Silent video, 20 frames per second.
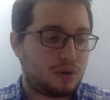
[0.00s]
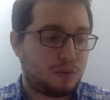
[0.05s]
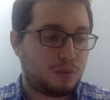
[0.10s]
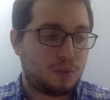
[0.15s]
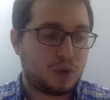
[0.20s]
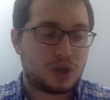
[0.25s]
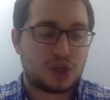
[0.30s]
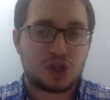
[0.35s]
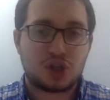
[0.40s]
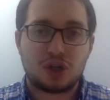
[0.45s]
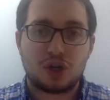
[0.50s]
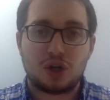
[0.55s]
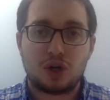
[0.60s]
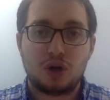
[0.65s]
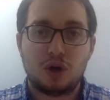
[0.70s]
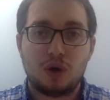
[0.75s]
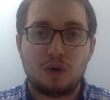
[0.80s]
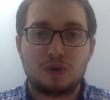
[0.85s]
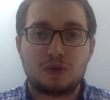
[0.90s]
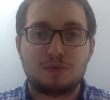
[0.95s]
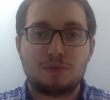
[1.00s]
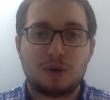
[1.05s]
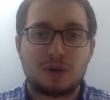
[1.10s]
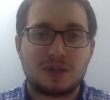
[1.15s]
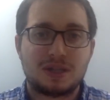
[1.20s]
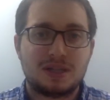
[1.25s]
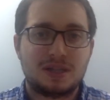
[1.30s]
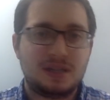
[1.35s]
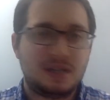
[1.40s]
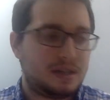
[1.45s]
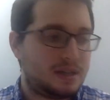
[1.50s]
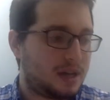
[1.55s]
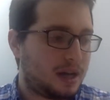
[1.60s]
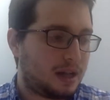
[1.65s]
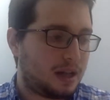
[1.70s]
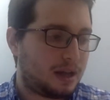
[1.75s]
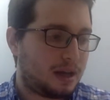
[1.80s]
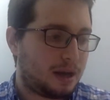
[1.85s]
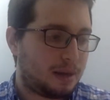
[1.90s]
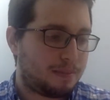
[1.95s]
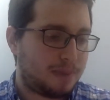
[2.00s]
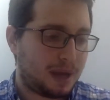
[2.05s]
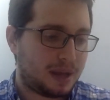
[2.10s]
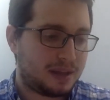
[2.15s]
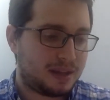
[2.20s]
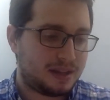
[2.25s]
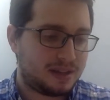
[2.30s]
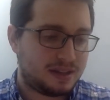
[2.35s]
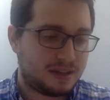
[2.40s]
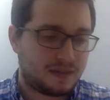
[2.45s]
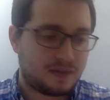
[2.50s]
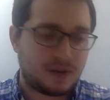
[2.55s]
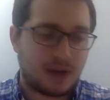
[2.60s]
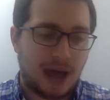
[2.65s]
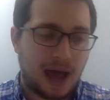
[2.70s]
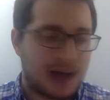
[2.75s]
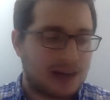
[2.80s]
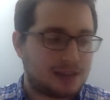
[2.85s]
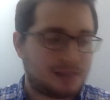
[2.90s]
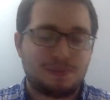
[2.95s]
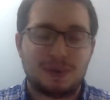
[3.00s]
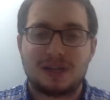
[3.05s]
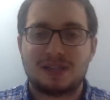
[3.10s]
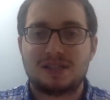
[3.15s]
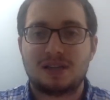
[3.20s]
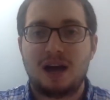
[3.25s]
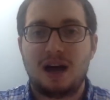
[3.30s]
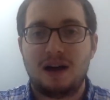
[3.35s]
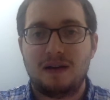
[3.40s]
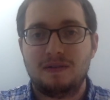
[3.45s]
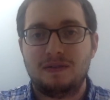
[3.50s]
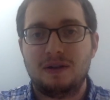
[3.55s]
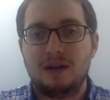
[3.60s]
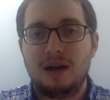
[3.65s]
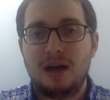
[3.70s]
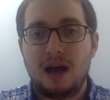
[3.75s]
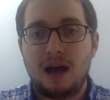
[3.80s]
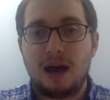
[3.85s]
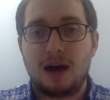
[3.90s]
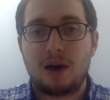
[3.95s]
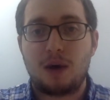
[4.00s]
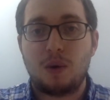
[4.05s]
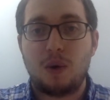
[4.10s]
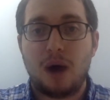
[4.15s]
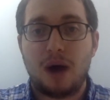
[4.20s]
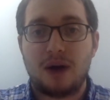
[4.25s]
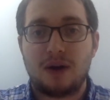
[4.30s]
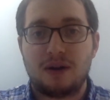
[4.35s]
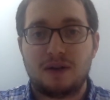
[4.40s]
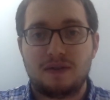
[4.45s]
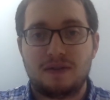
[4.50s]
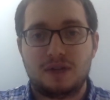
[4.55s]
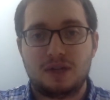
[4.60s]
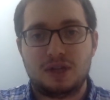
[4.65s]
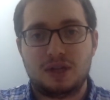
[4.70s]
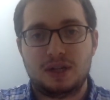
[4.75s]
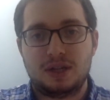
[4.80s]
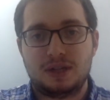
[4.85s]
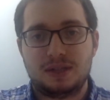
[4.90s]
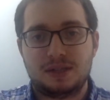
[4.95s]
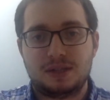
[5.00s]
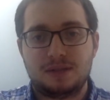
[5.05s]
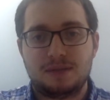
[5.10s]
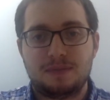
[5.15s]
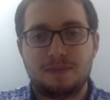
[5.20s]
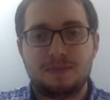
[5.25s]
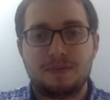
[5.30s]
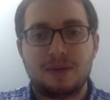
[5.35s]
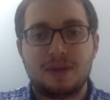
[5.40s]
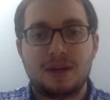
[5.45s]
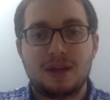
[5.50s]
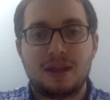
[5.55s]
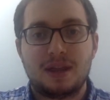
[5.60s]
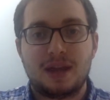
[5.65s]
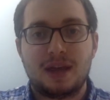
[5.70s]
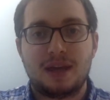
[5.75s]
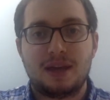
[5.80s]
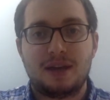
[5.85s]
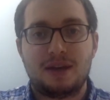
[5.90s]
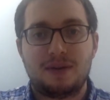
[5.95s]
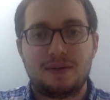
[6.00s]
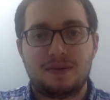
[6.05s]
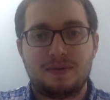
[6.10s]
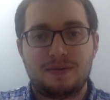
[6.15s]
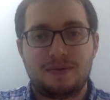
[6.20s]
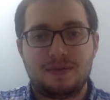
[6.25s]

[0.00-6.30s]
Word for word: which goes more into detail about the different aspects of acquiring vigilance. Thank you.